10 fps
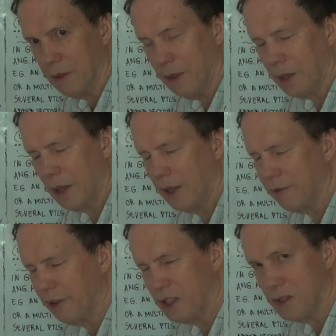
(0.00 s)

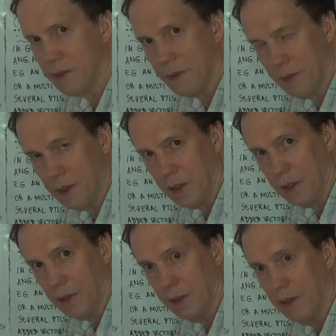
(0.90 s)
eigenfunctions
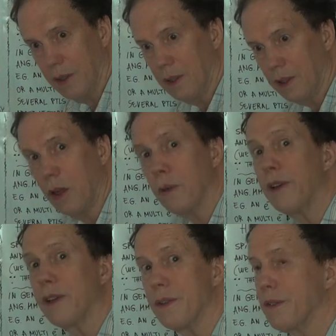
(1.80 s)
are column
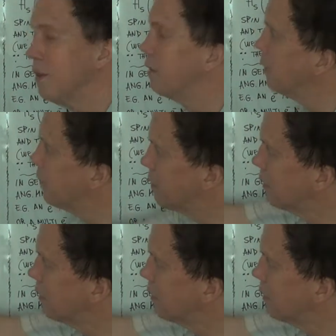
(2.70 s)
vectors. Right?